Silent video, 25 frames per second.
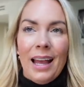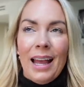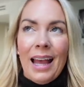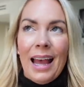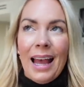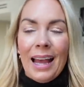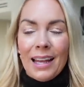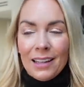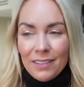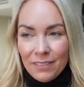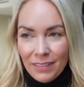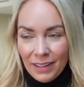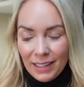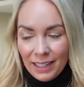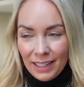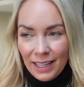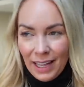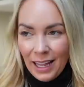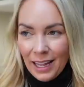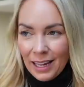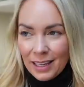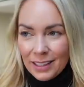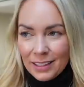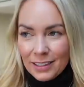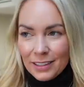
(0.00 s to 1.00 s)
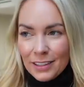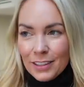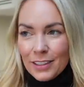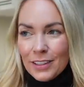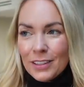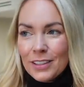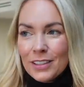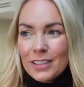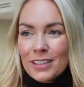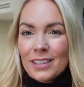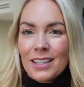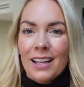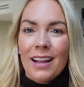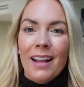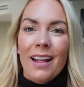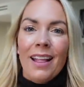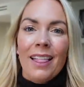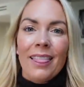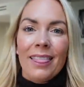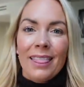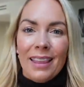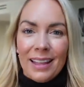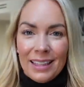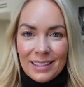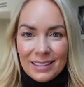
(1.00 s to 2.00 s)
advent calendars,
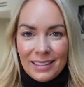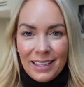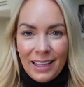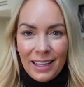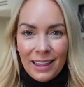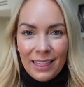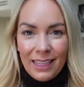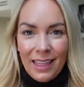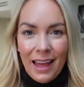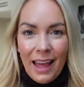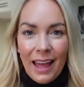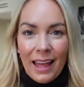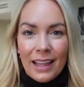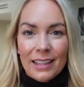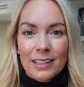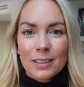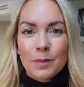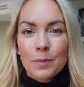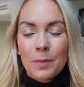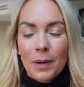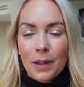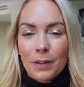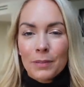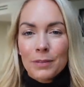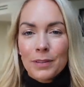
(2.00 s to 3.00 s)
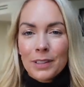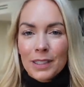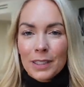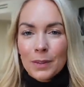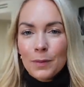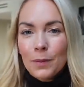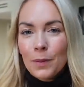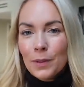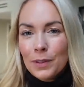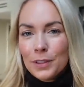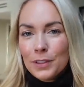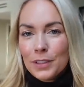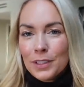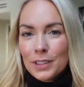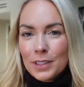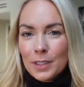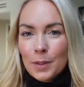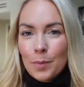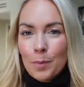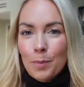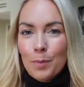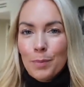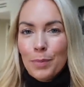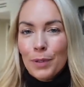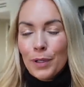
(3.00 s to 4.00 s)
things like that, but I really wanted to
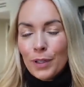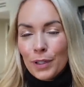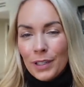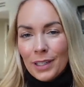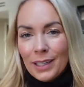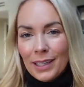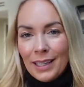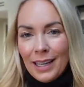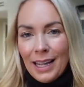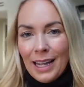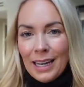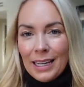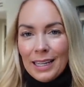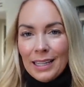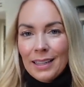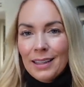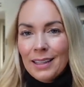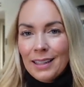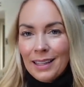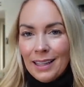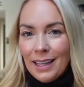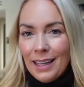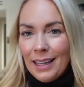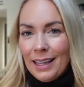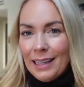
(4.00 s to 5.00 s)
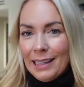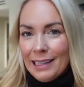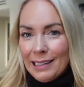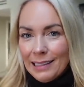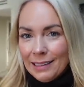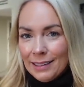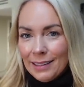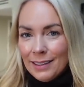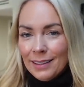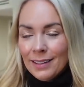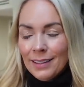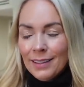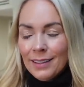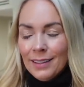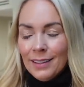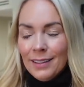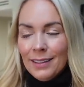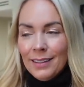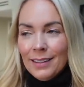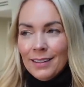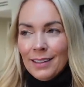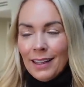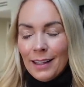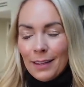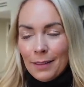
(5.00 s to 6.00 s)
book anything in,
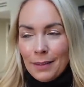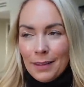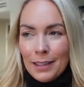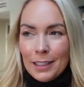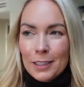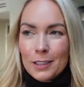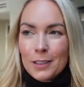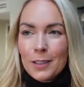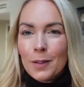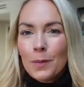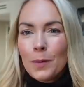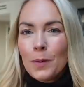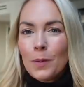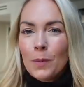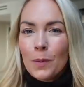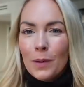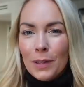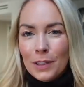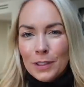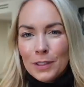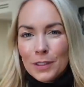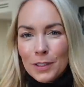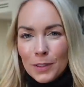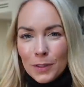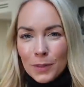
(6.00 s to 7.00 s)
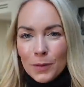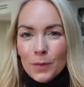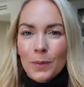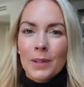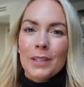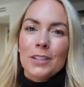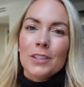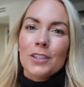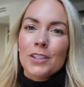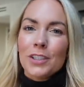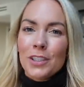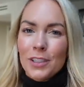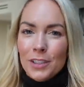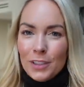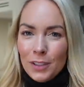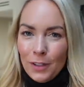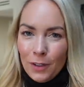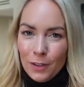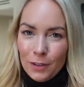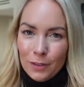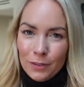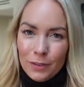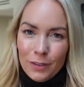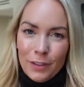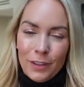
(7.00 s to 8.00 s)
like things that we want to do when she's
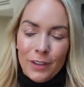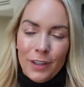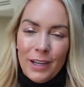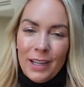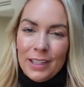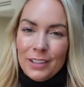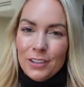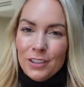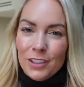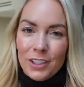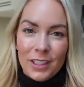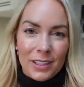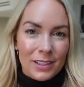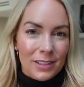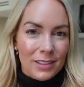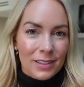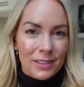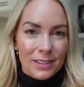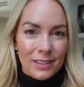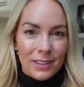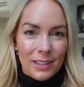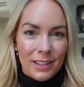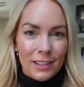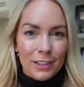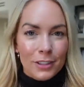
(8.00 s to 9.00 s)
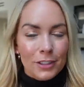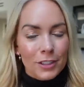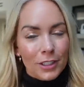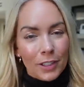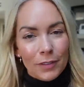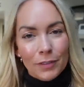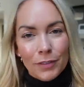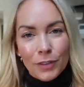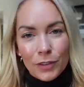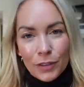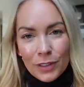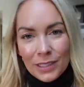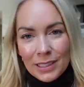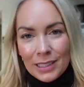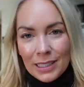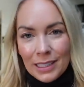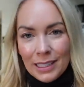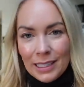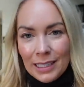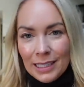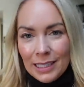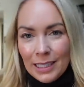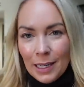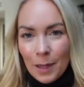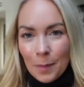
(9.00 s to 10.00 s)
over and just in general in the
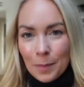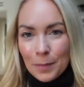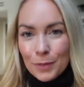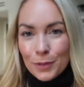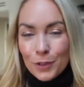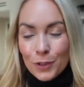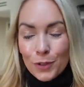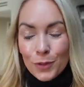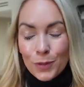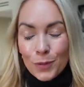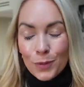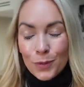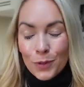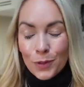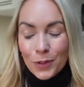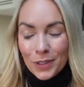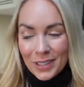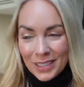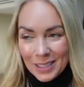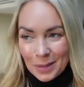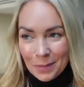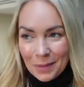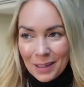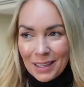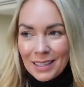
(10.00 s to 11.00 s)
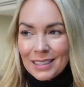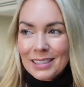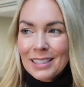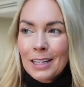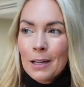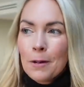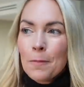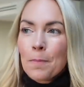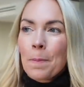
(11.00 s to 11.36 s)
lead up to Christmas.